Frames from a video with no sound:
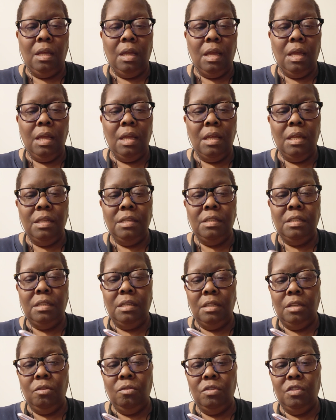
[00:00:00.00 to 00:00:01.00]

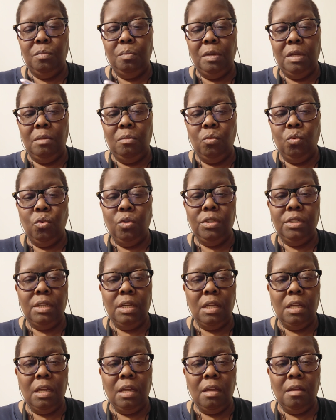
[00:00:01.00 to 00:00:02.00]
as you spend more
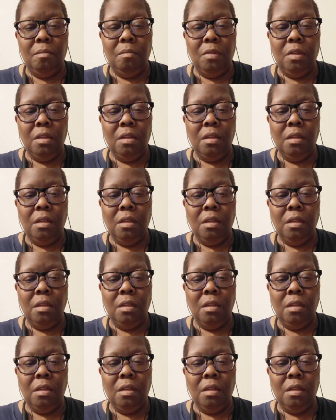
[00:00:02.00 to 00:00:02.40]
time